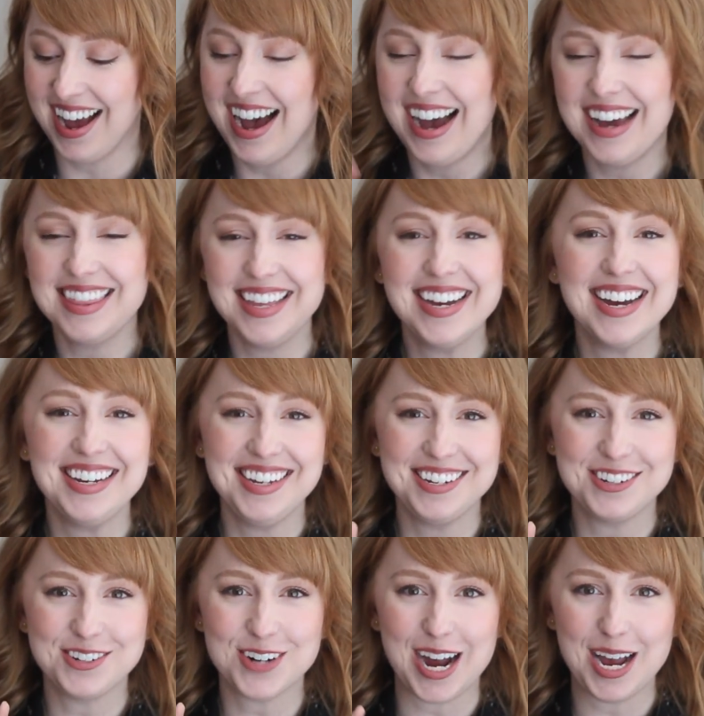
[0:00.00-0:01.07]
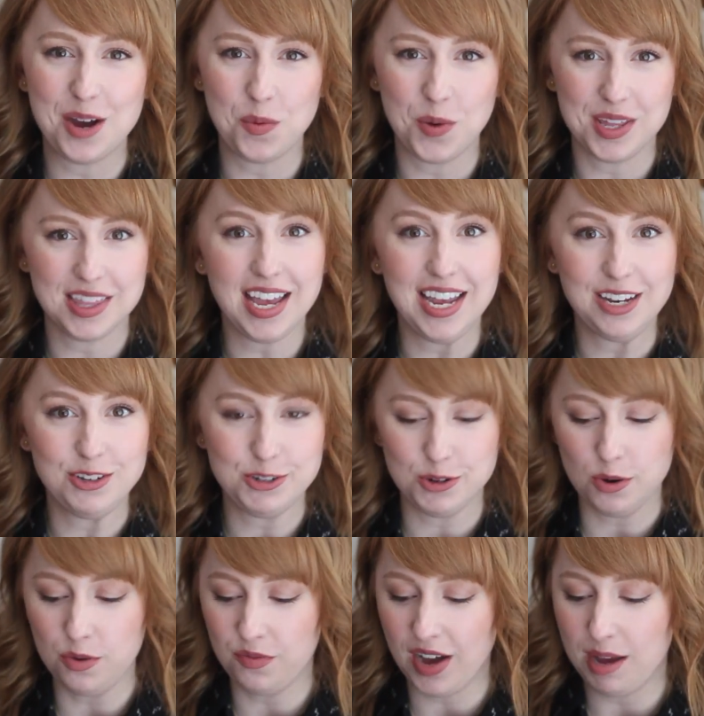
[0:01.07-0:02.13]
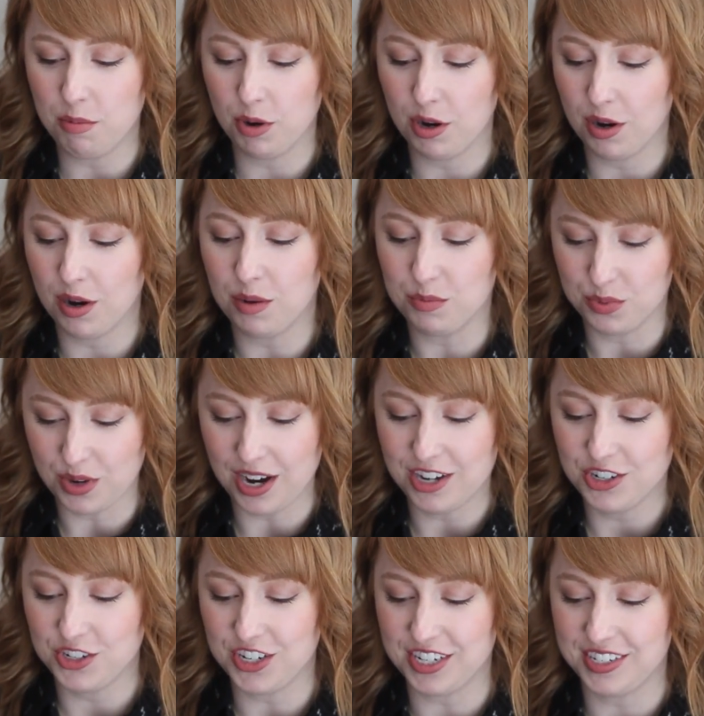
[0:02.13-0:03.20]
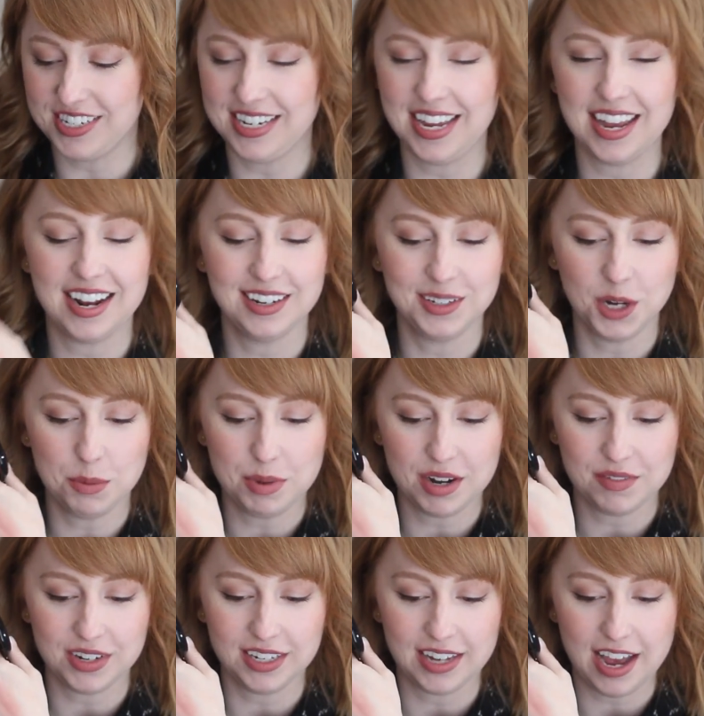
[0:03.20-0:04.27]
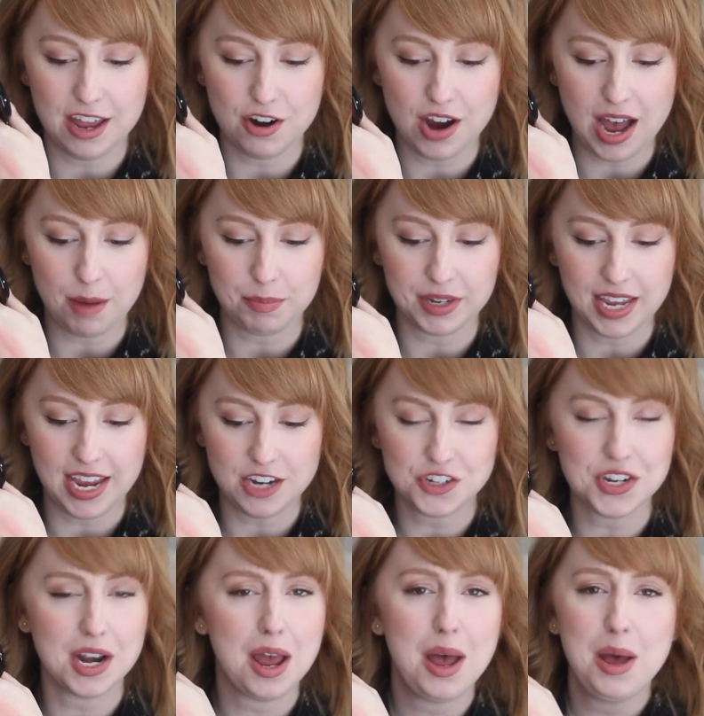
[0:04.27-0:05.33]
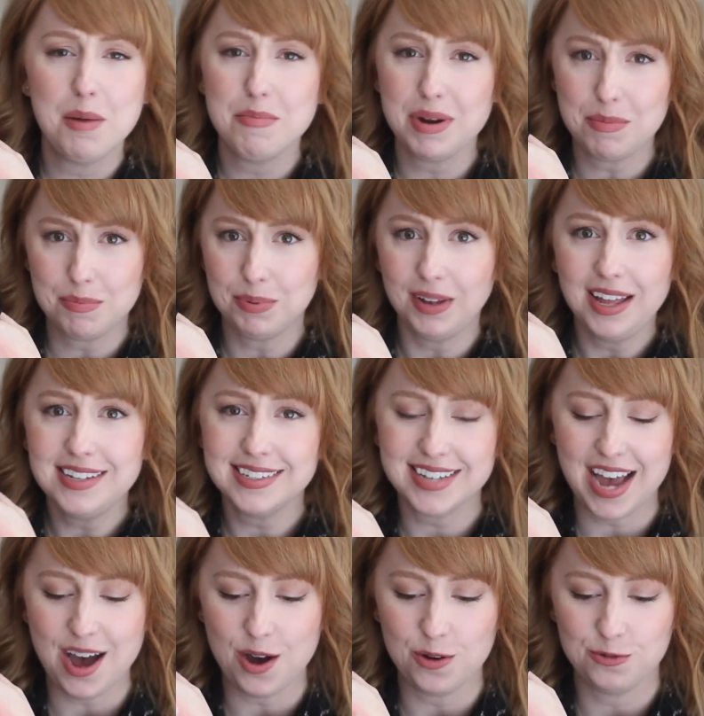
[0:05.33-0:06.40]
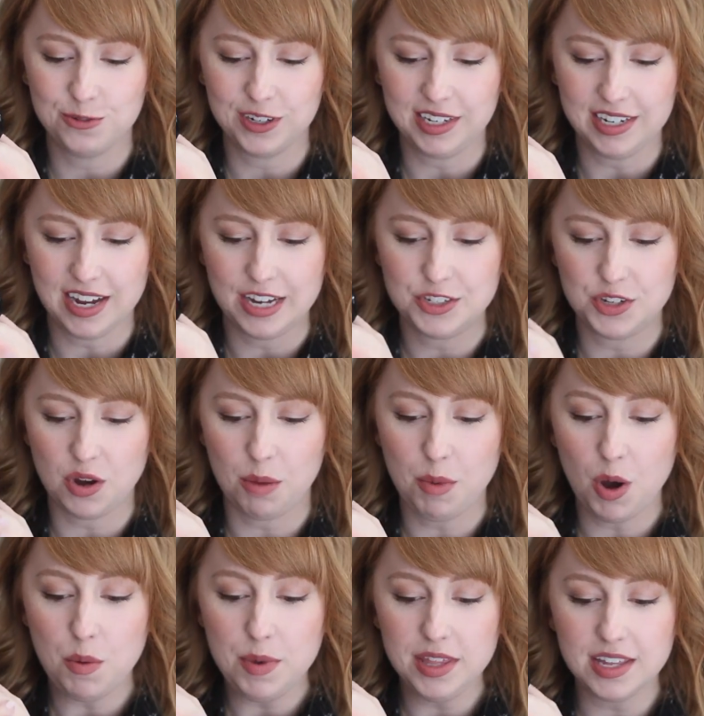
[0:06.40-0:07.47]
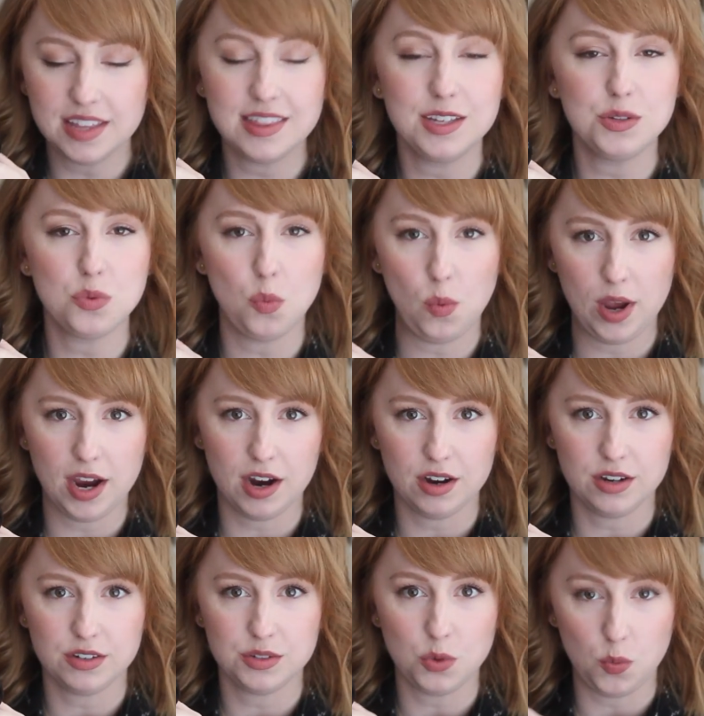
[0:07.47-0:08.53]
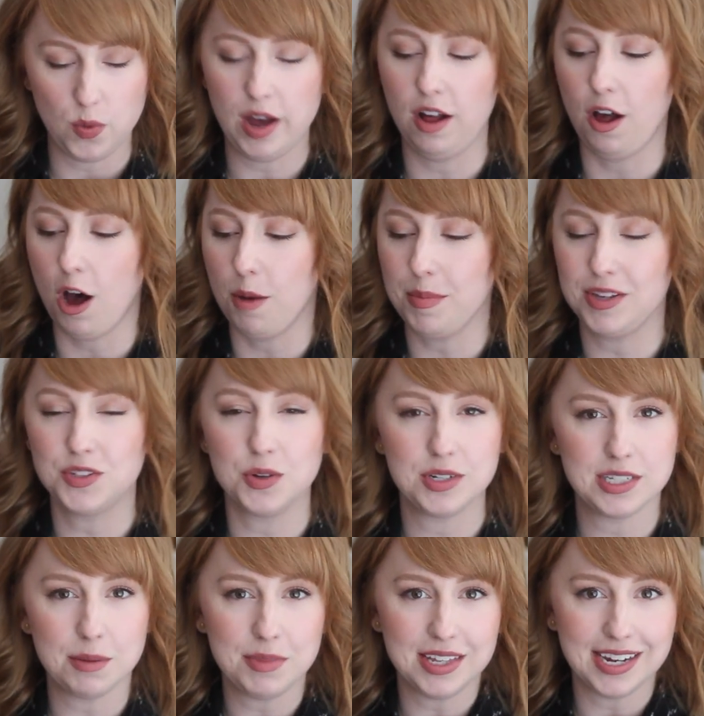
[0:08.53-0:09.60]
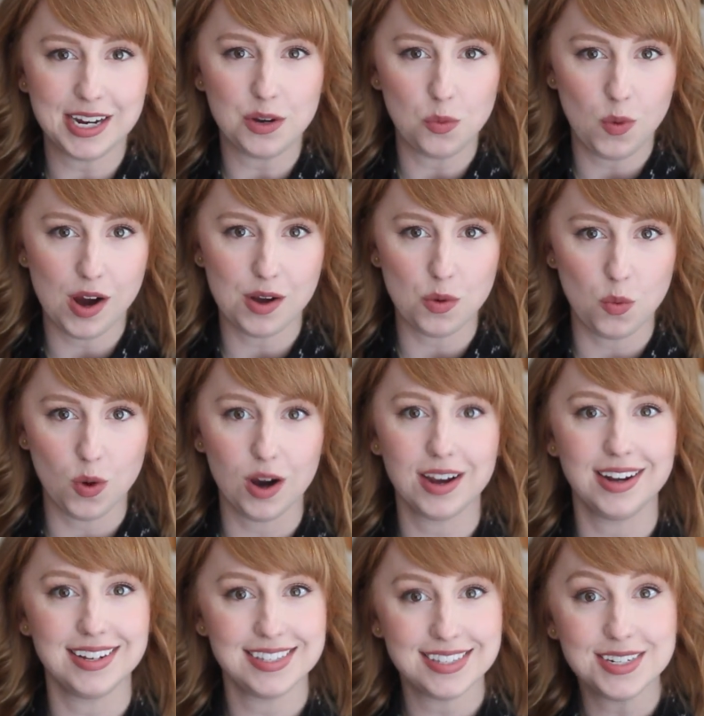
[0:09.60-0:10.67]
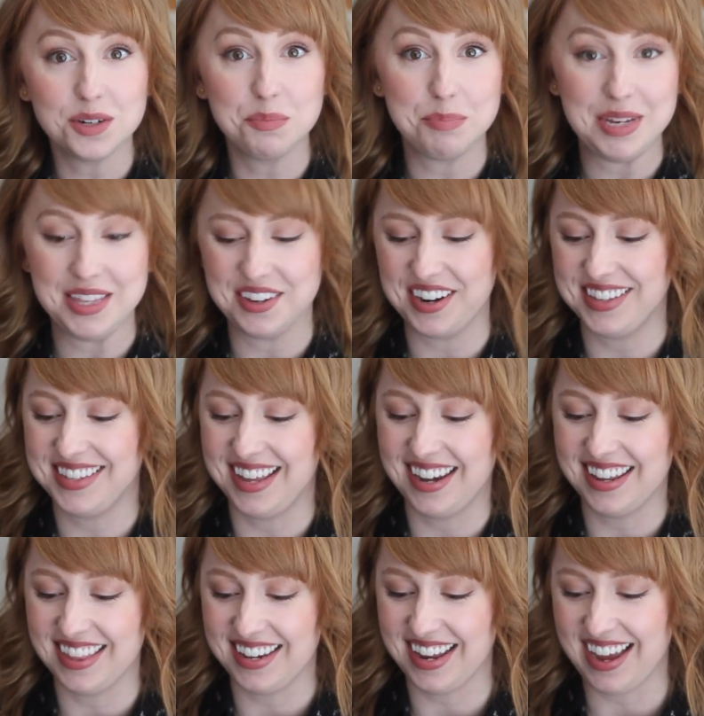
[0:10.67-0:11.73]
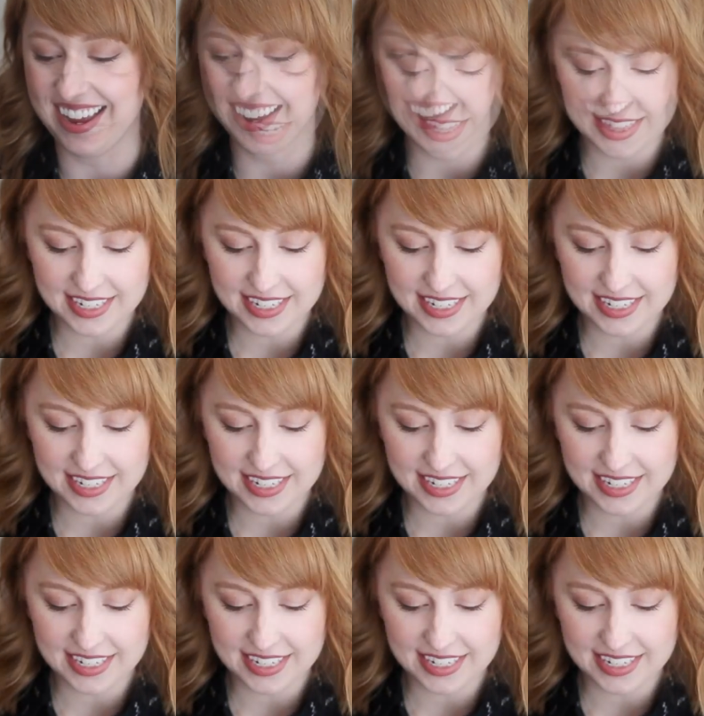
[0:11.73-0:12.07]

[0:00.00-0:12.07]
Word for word: I think I need to try it with a duo fiber brush just to get a little bit of a lighter application, but it blends out really nice. So I'm hoping that this wears well on me. So it's something I could wear to work and it'd still be there at the end of the day.